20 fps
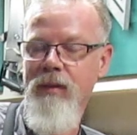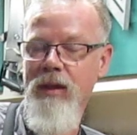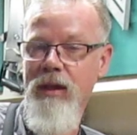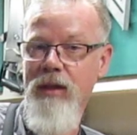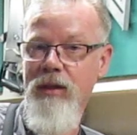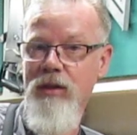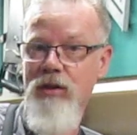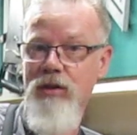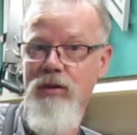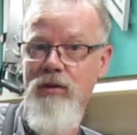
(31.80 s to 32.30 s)
he
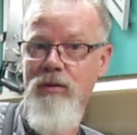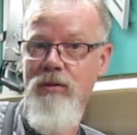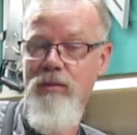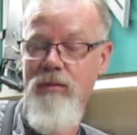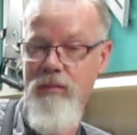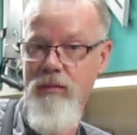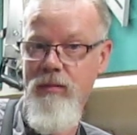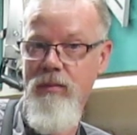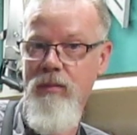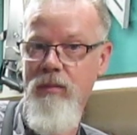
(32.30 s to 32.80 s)
just
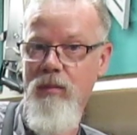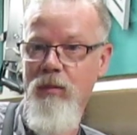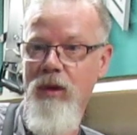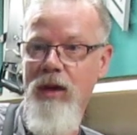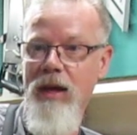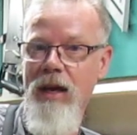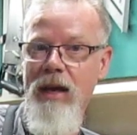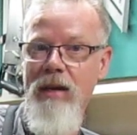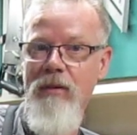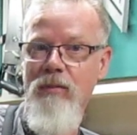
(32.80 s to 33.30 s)

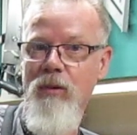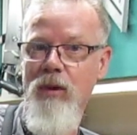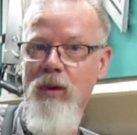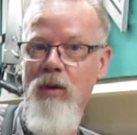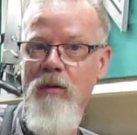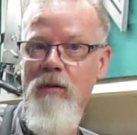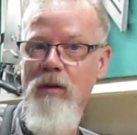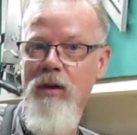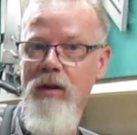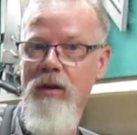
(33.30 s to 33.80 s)
went ahead and went
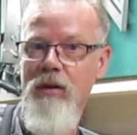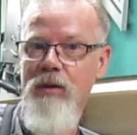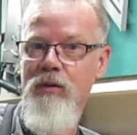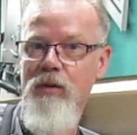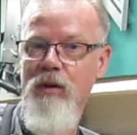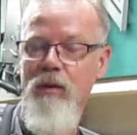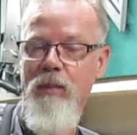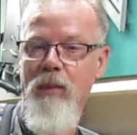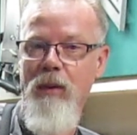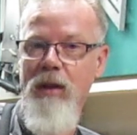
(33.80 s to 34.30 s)
over to the
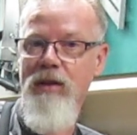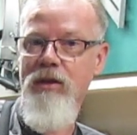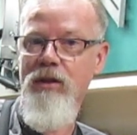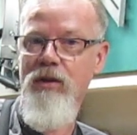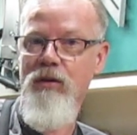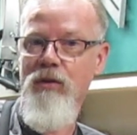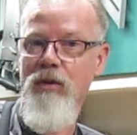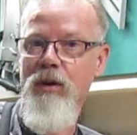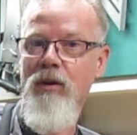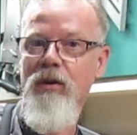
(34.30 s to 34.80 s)
drill press
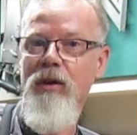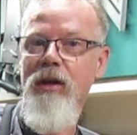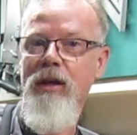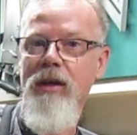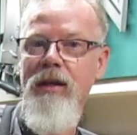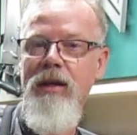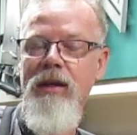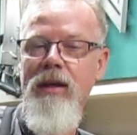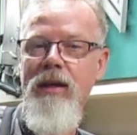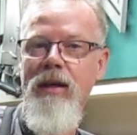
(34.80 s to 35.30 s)
and drilled it.
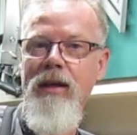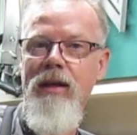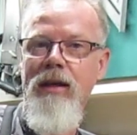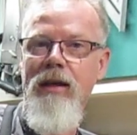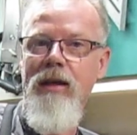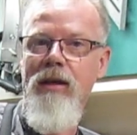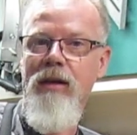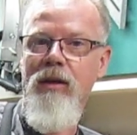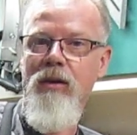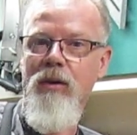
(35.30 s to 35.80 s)

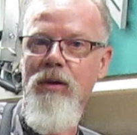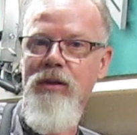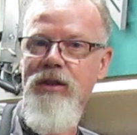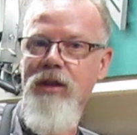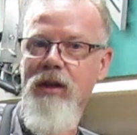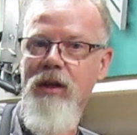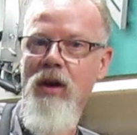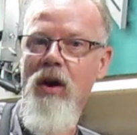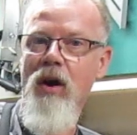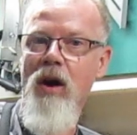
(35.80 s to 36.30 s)
And of course
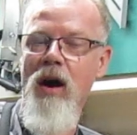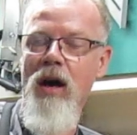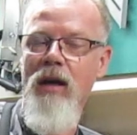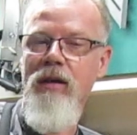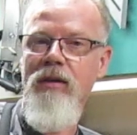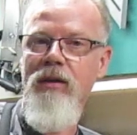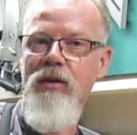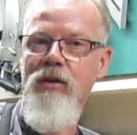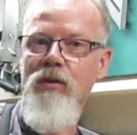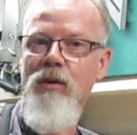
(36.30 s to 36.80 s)
it
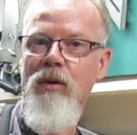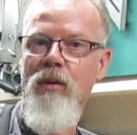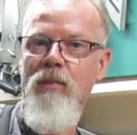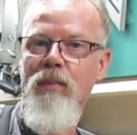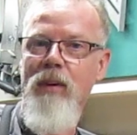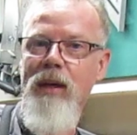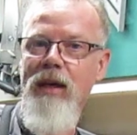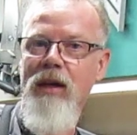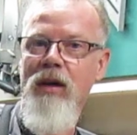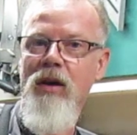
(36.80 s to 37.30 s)
caught, the drill
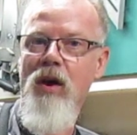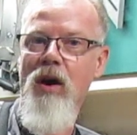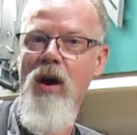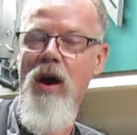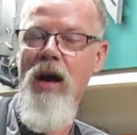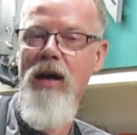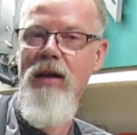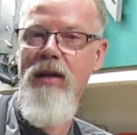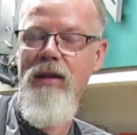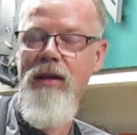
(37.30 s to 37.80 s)
bit
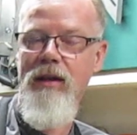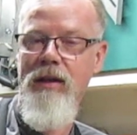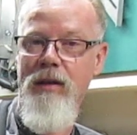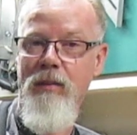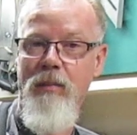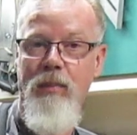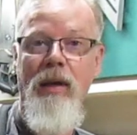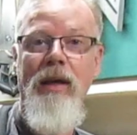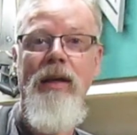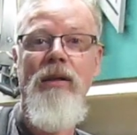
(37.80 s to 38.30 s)
caught, and the
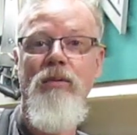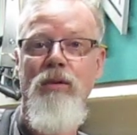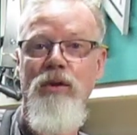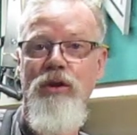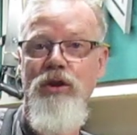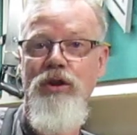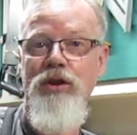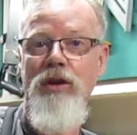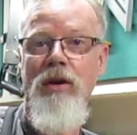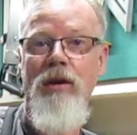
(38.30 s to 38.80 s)
blade was
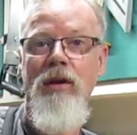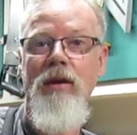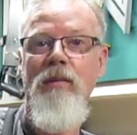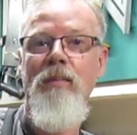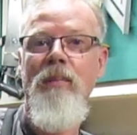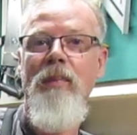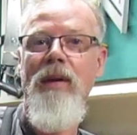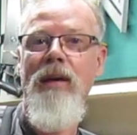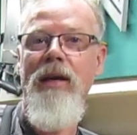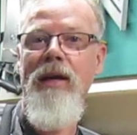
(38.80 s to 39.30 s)

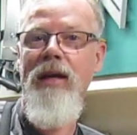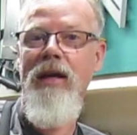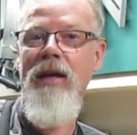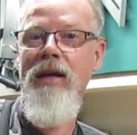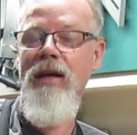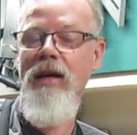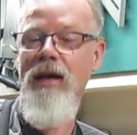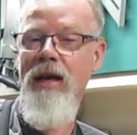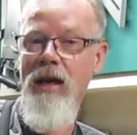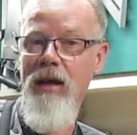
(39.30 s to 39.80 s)
sharp,
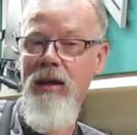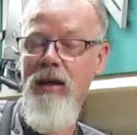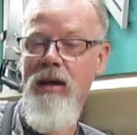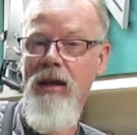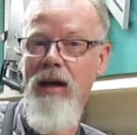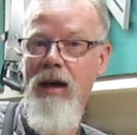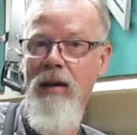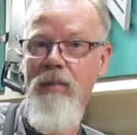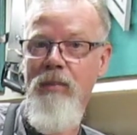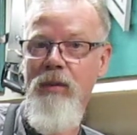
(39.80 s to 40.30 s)
and it
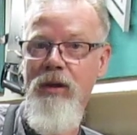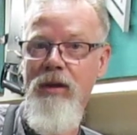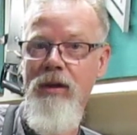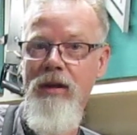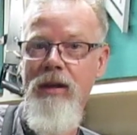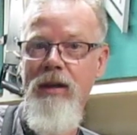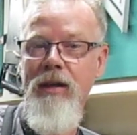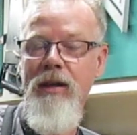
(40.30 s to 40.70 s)
helicoptered,